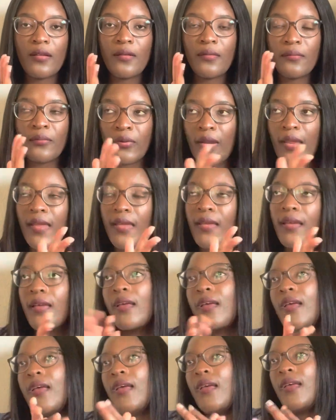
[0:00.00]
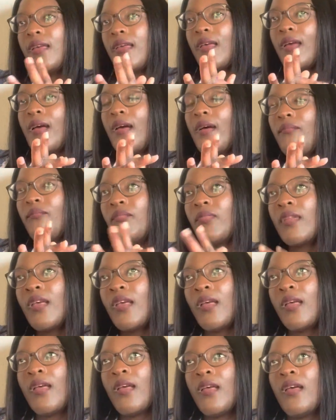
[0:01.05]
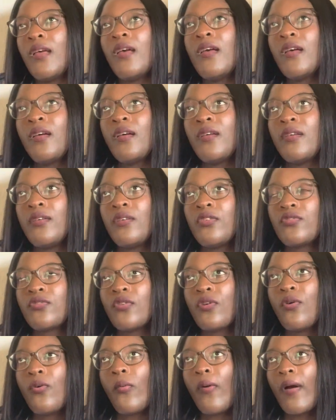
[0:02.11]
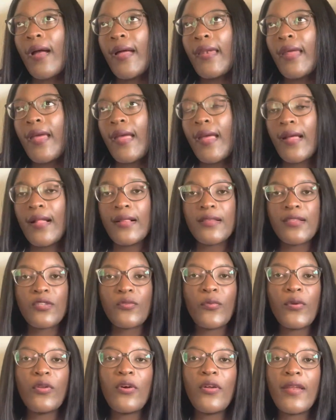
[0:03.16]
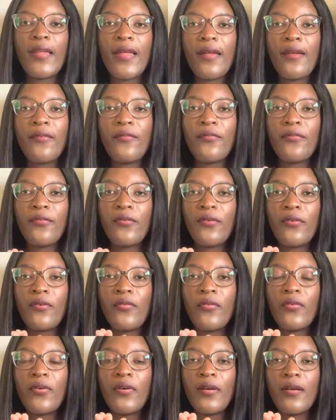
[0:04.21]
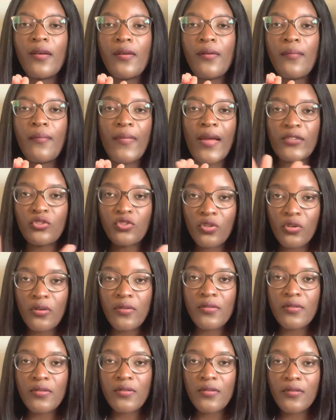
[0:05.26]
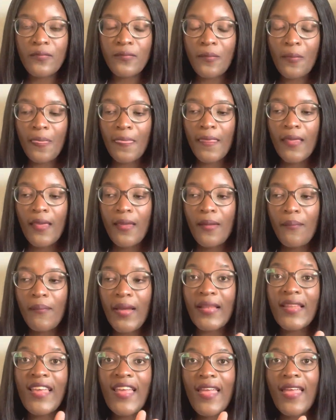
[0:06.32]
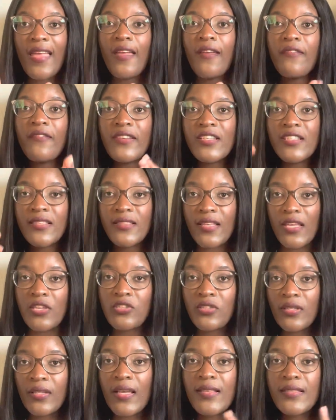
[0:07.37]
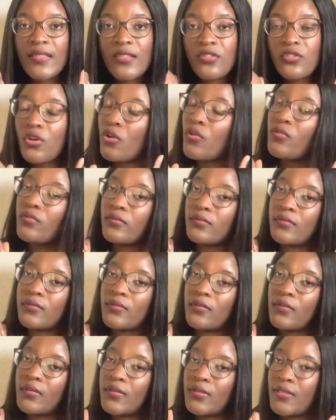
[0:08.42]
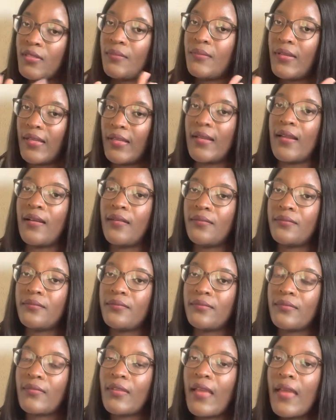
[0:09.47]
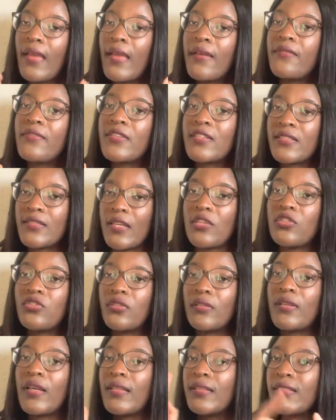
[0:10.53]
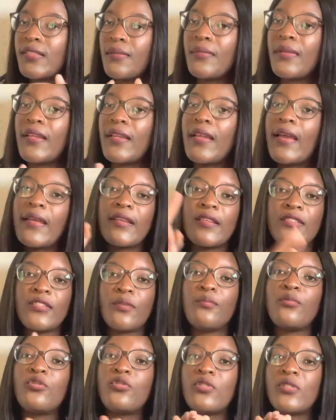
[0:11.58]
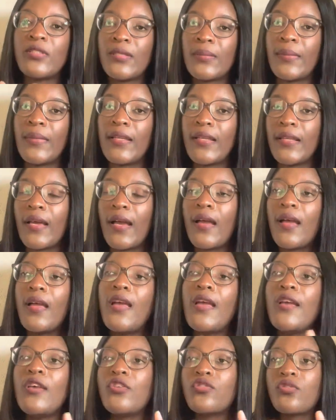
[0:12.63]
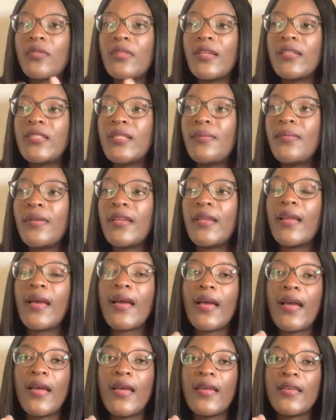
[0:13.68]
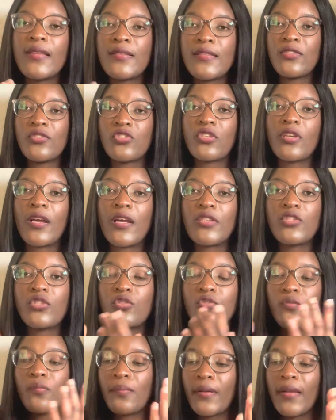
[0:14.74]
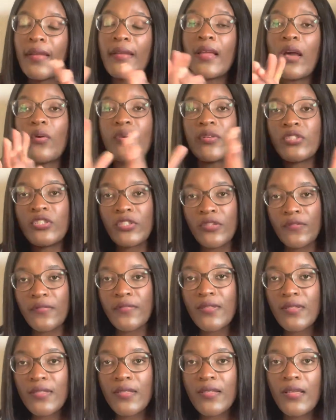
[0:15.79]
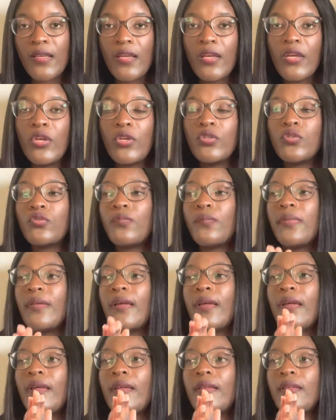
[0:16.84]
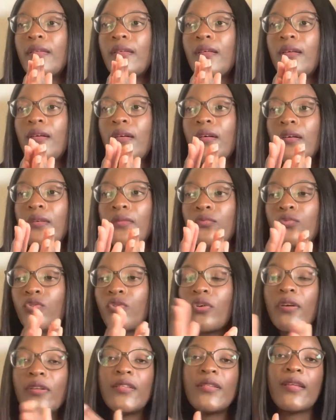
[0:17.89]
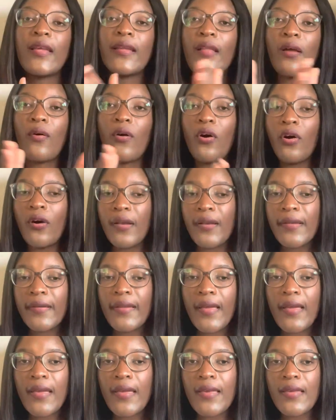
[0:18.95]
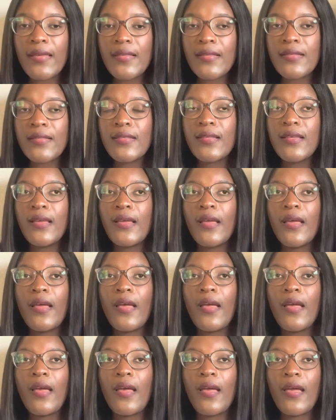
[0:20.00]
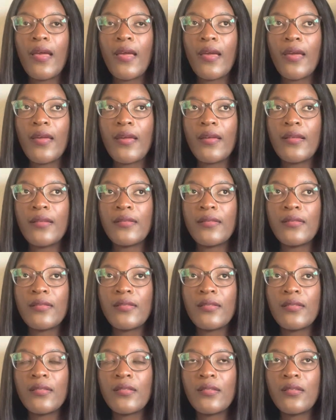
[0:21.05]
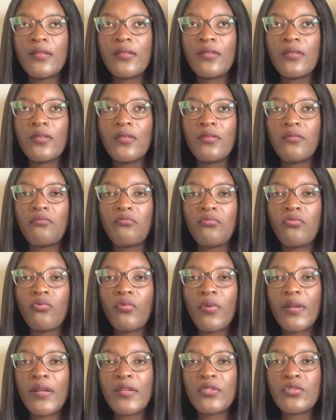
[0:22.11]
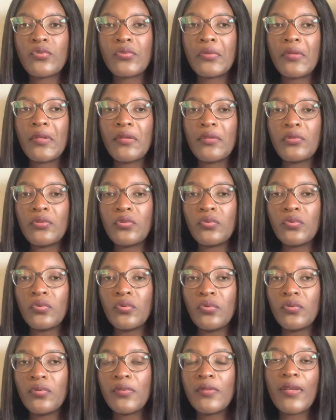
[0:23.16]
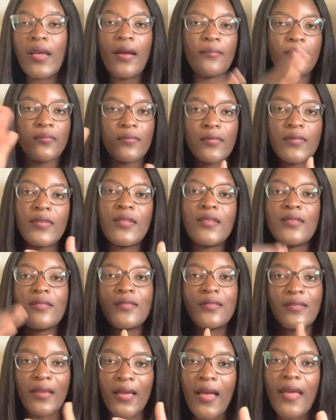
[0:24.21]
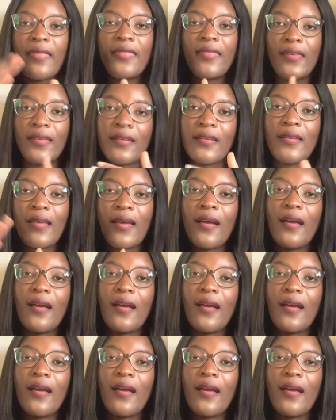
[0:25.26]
break. Yeah. So what else? We don't have matrons, but every station has its own team leader. Every station, a team leader and a deputy team leader. So the team leader is charge to plan our shifts, to plan, to coordinate our holidays, and What else do they do? Yeah, I think,